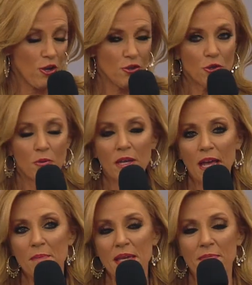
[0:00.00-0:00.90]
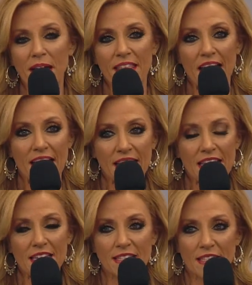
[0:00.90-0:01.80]
So, what I mean by that
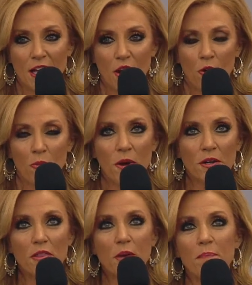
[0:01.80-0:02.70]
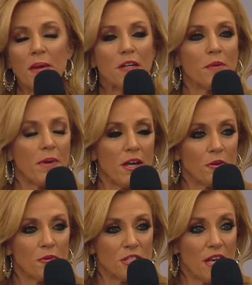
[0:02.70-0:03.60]
is what are the bare
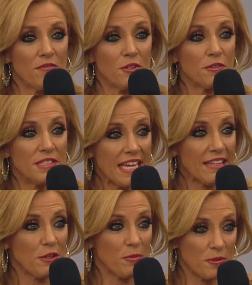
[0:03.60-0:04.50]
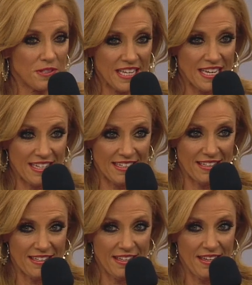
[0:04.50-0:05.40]
bones of your daily routine?
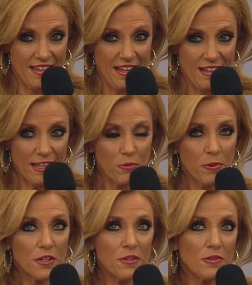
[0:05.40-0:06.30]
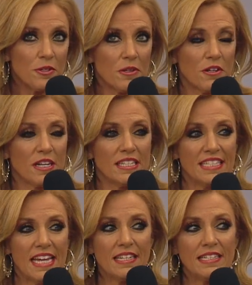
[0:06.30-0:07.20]
Right. Like, what are you doing on a
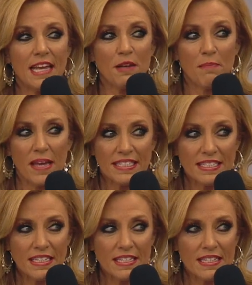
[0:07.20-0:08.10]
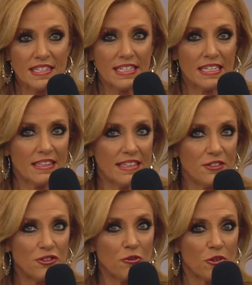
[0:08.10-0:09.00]
day to day basis that's going to
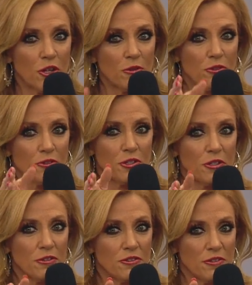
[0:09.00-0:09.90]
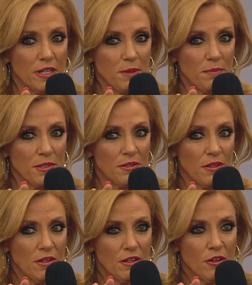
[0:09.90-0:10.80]
lead you closer to your dreams
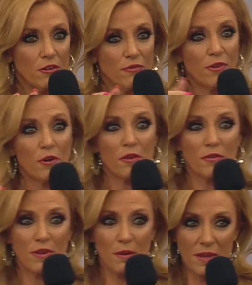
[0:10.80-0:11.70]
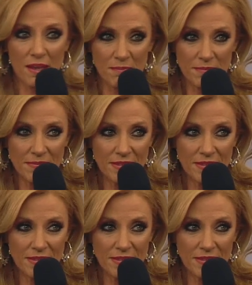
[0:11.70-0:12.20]
or further from them?